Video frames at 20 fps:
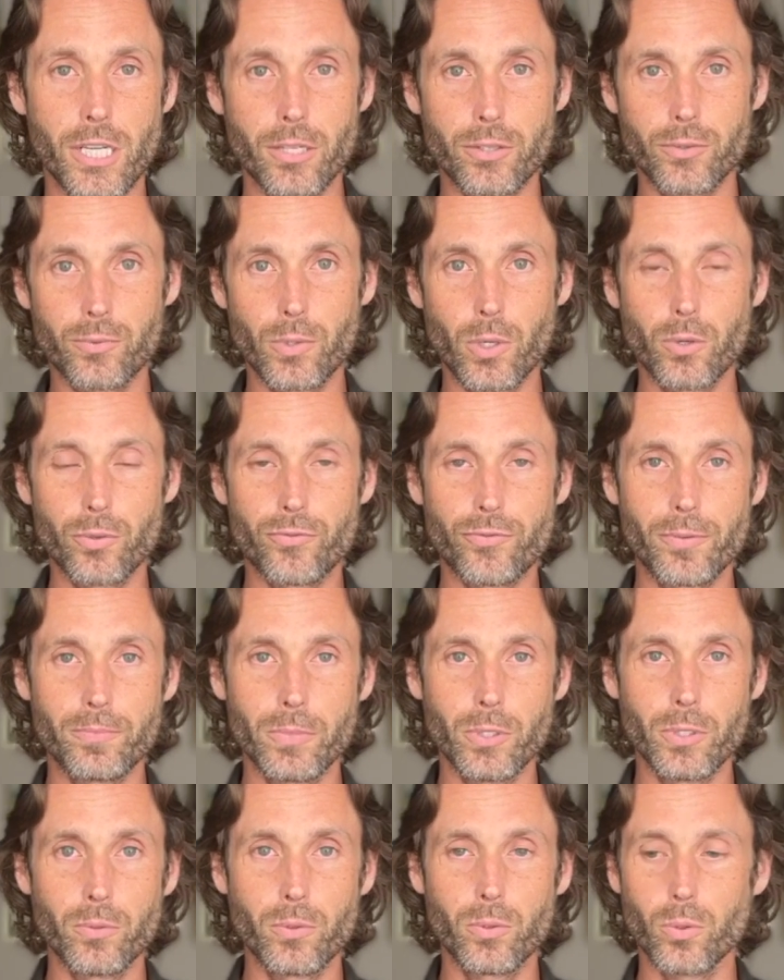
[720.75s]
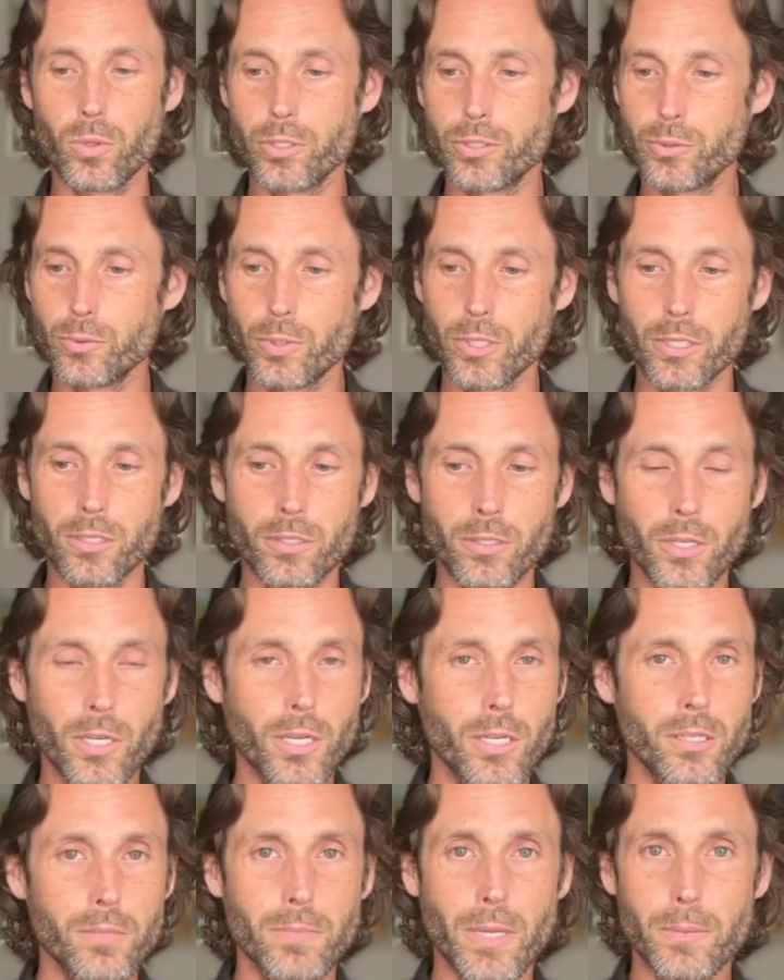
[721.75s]
the road from you, who are doing
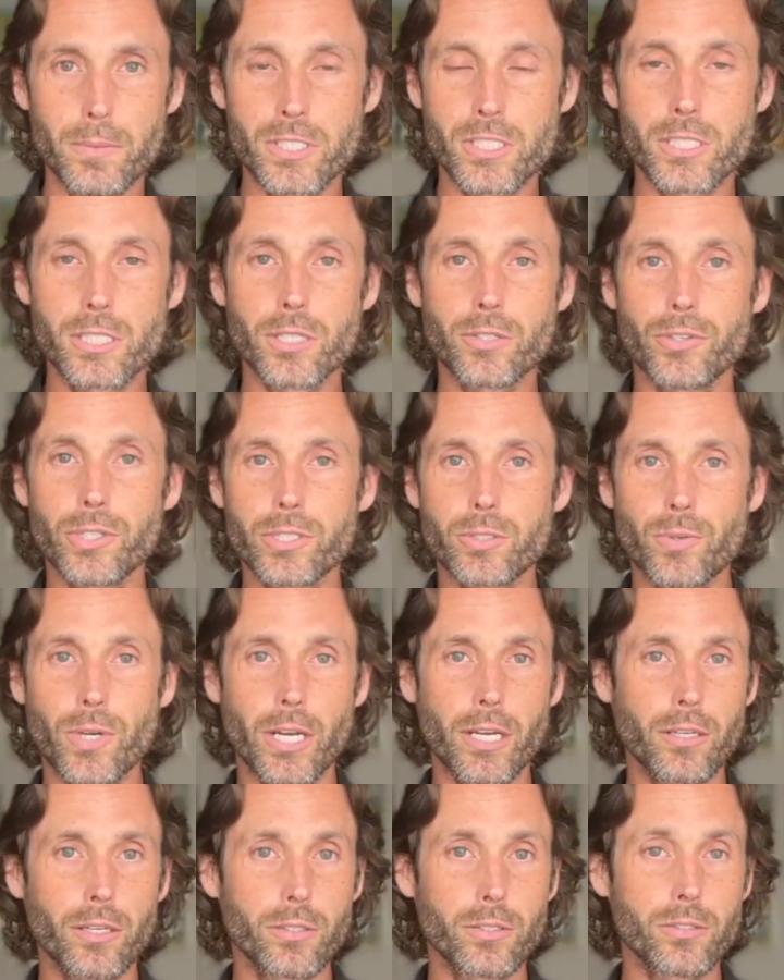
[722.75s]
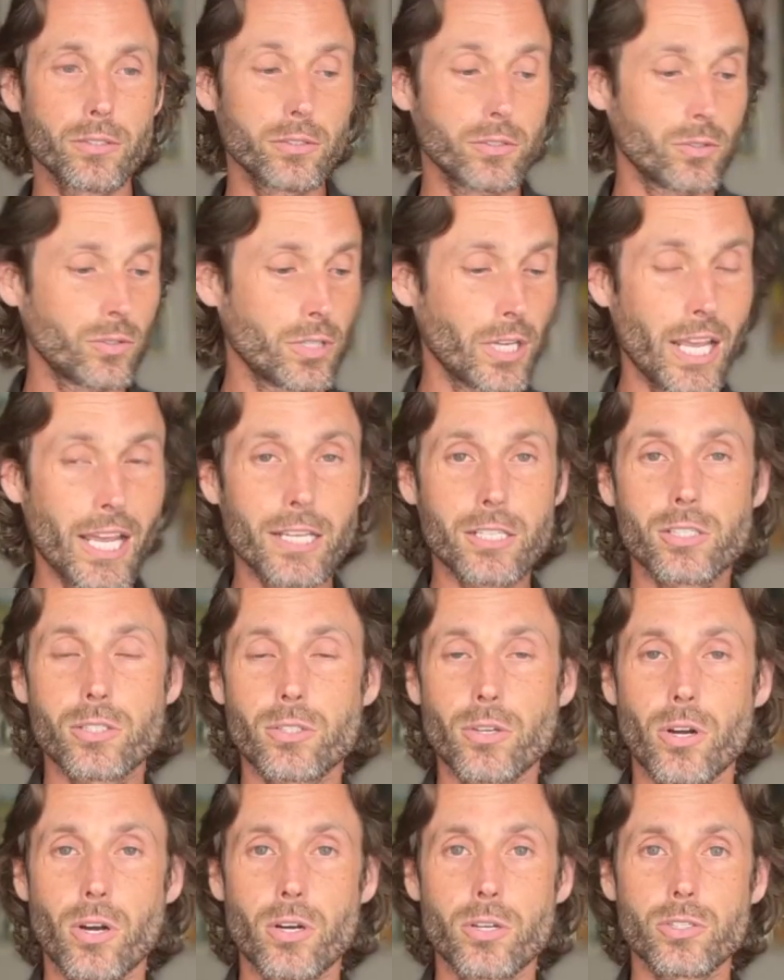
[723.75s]
maybe series regulars or guest
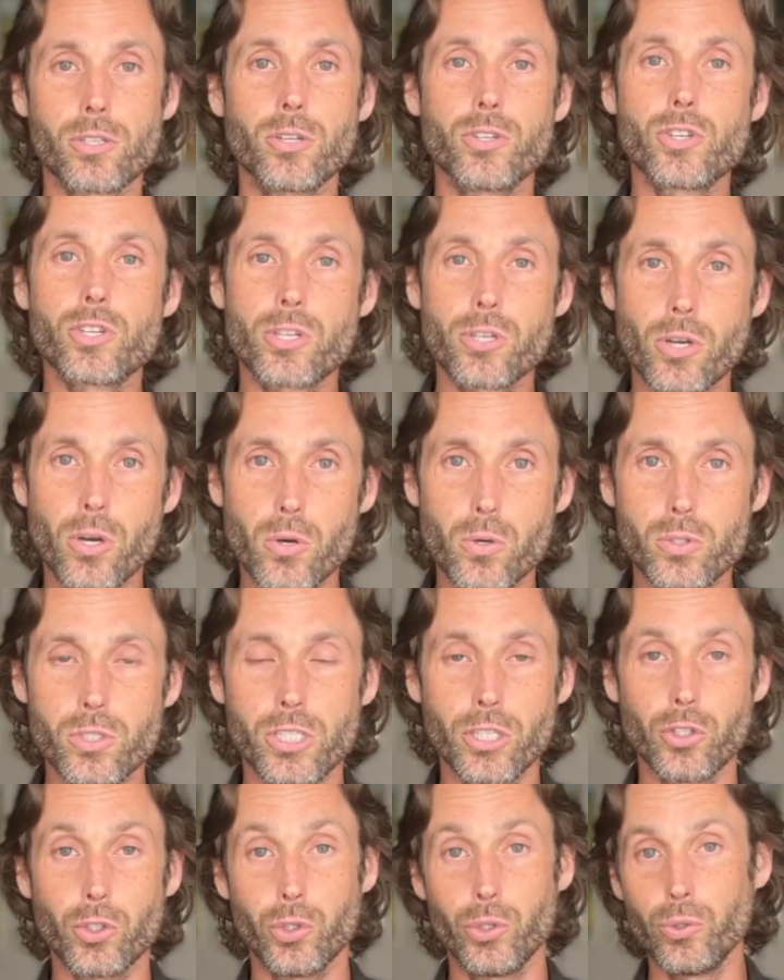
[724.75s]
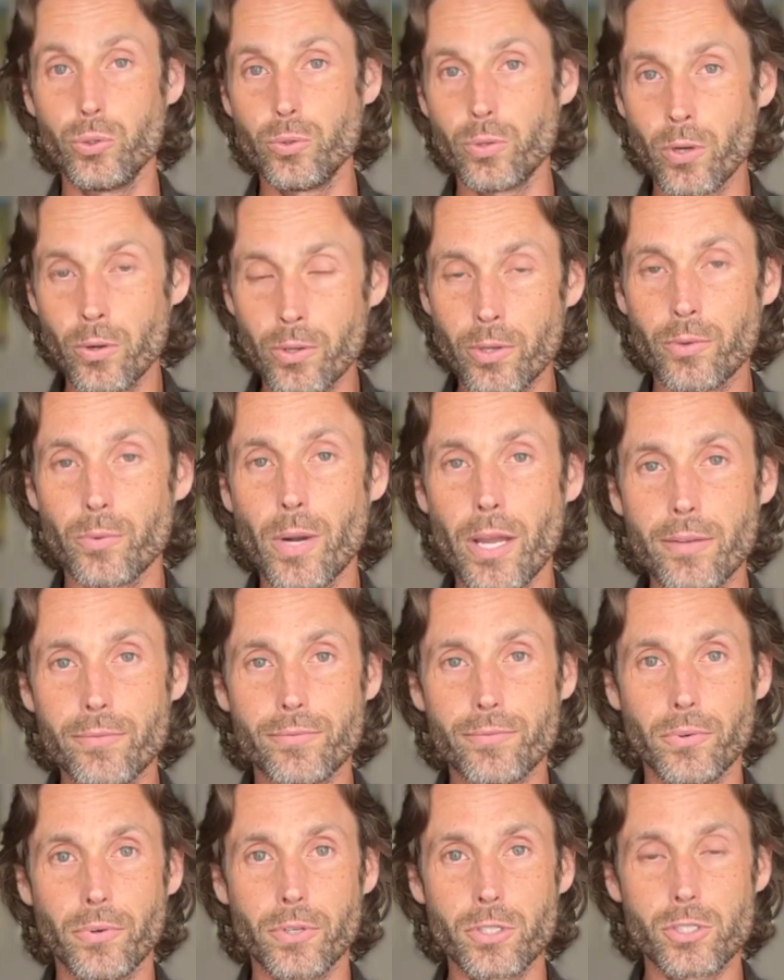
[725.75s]
stars on shows that you know you're right
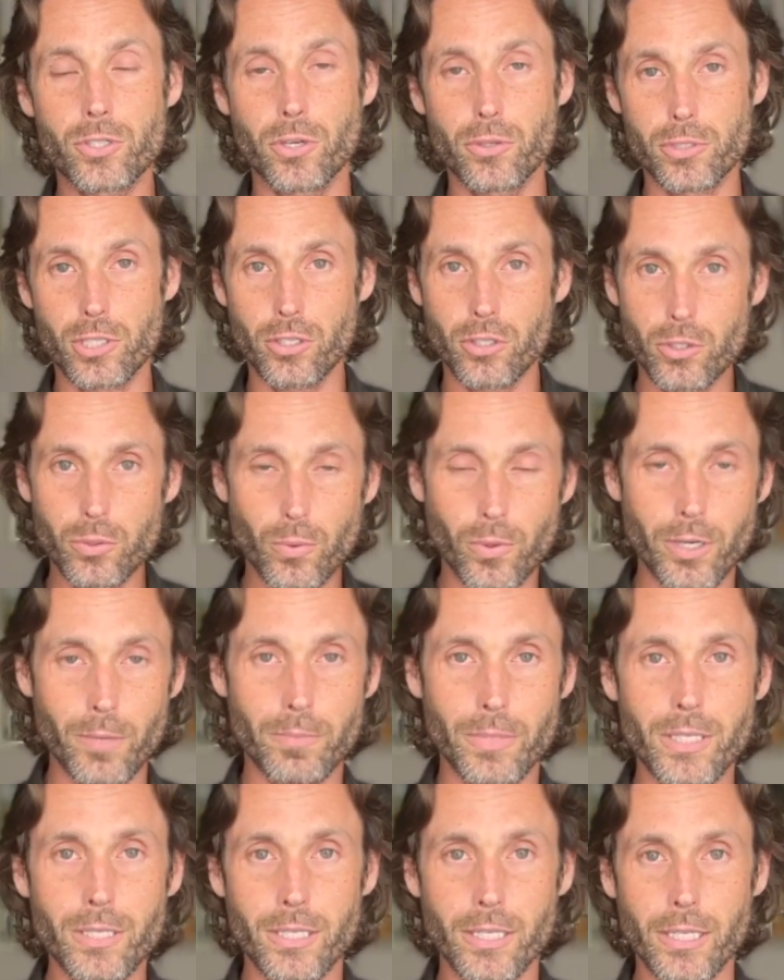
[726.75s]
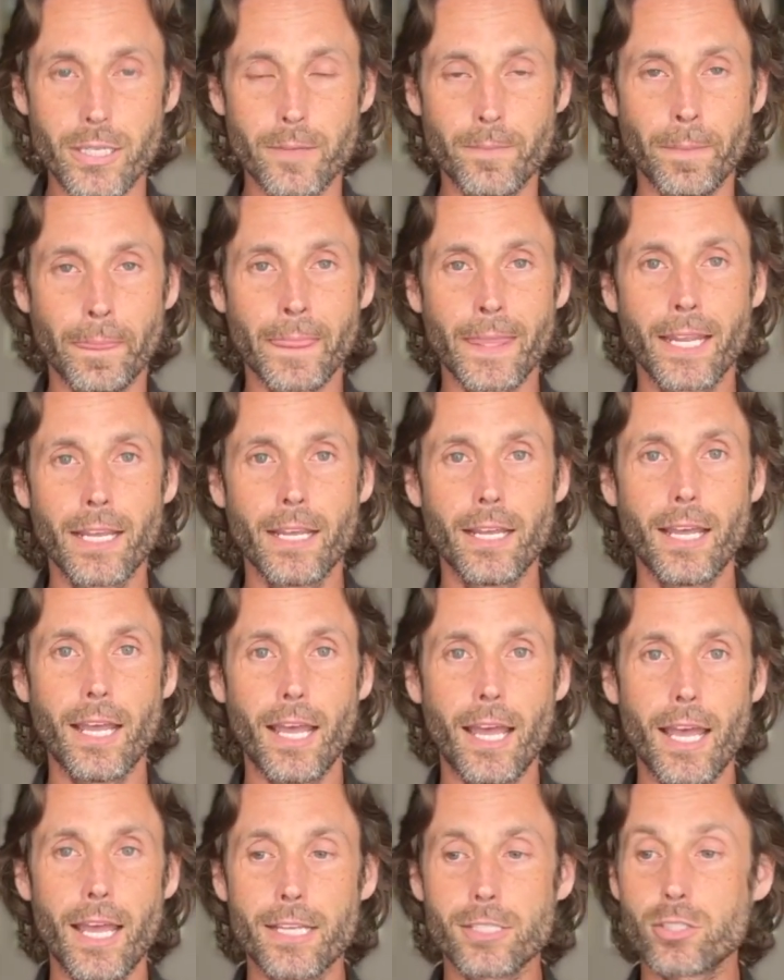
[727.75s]
for, shows that you want to be in,
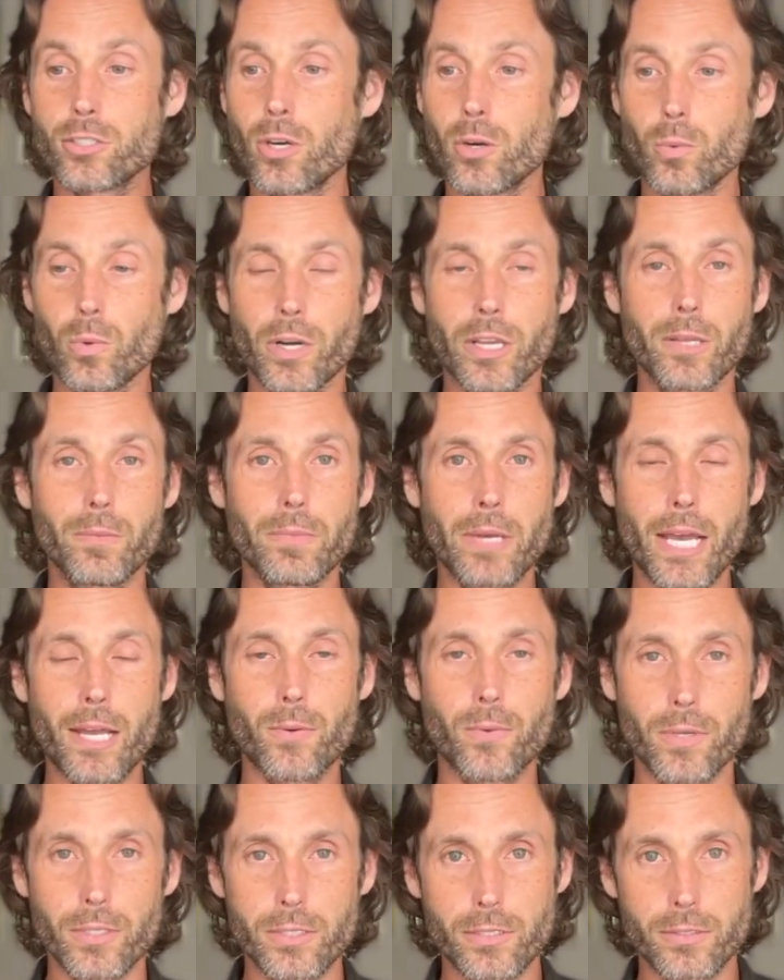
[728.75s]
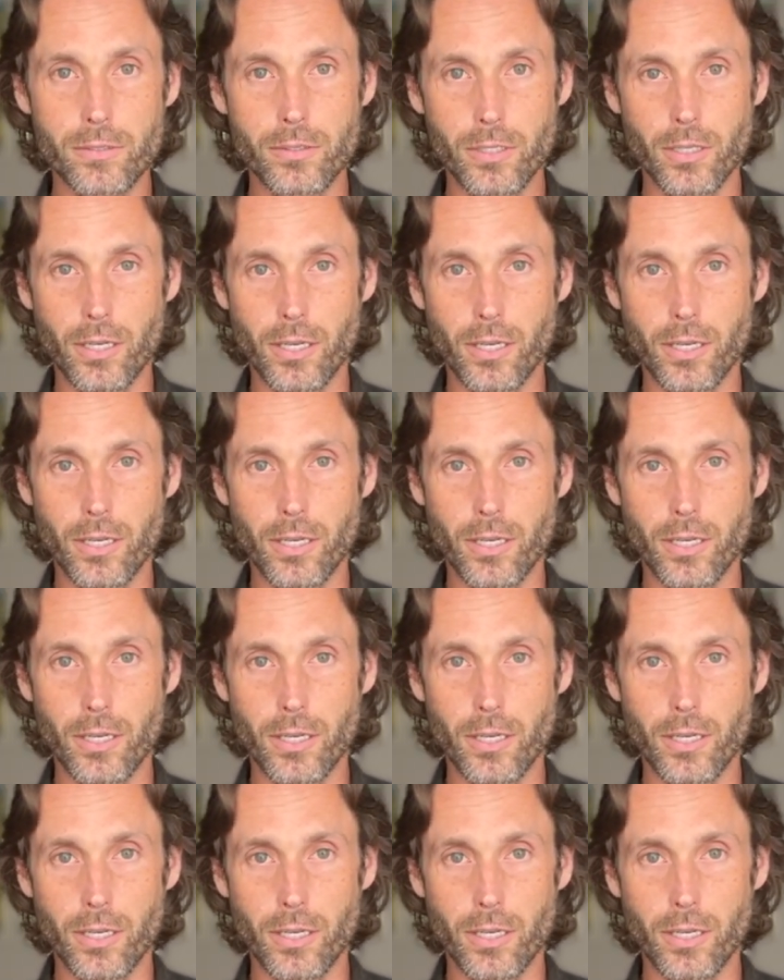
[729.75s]
and start working backwards.